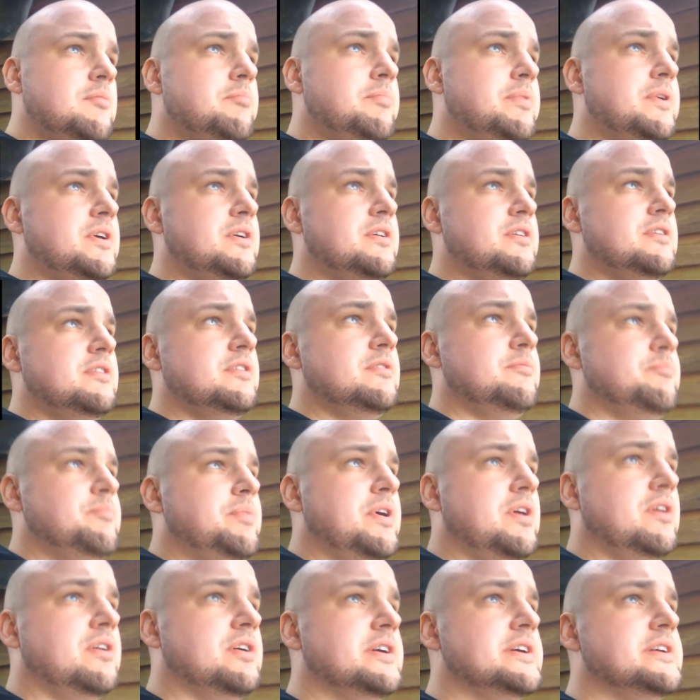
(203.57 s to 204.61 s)
But
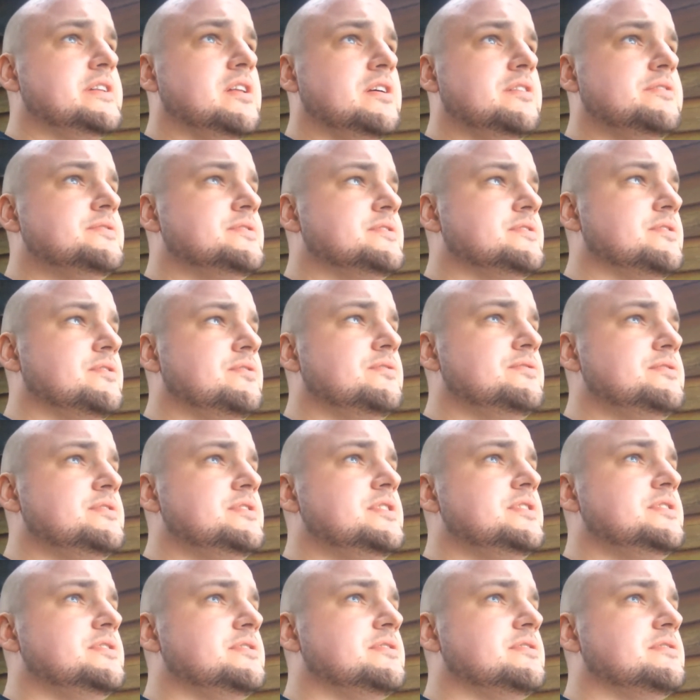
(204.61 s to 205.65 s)
behind closed doors,
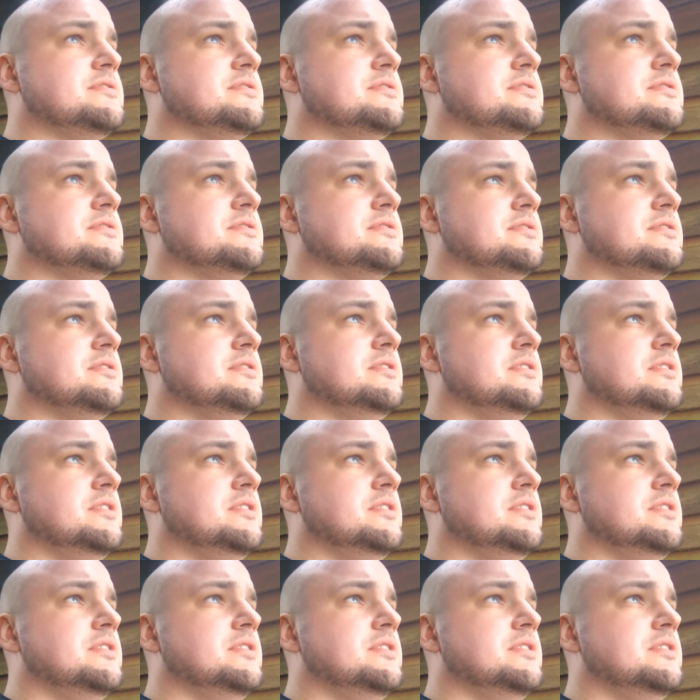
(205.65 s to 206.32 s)
it's